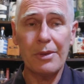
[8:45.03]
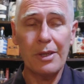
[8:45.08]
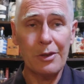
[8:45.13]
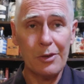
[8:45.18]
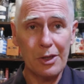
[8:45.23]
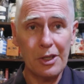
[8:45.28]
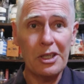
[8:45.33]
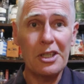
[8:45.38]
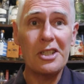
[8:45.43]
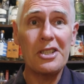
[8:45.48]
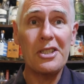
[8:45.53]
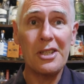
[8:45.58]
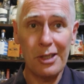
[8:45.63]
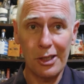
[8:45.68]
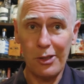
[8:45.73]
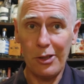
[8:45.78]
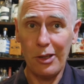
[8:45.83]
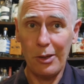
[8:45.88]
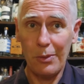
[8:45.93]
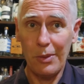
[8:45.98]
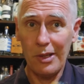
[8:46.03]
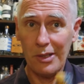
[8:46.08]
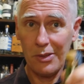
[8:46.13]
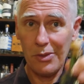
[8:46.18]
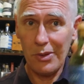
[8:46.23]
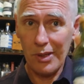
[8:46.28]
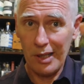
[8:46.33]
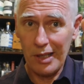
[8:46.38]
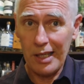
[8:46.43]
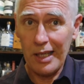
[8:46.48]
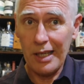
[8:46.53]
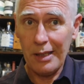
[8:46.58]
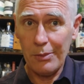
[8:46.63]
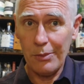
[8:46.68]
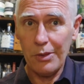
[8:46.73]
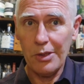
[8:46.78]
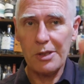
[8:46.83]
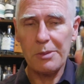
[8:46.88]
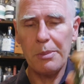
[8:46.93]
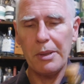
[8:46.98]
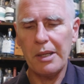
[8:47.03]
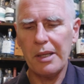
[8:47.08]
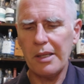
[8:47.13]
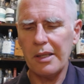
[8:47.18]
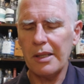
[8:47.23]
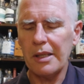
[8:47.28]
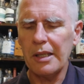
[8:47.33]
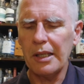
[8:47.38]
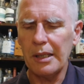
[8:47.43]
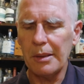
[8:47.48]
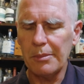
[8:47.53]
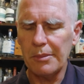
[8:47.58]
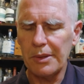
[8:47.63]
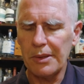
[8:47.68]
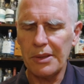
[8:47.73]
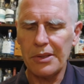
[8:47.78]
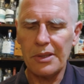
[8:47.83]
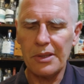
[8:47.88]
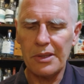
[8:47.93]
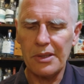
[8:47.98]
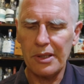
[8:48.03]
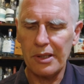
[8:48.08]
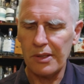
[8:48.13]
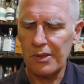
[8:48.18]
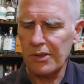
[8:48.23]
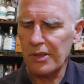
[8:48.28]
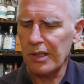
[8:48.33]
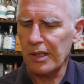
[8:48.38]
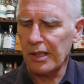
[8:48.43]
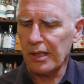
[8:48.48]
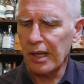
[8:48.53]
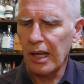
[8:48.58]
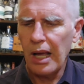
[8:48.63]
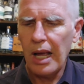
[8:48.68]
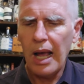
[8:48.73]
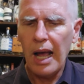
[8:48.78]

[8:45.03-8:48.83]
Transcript: the distiller got well and truly cut whilst making the um, this distiller's gin.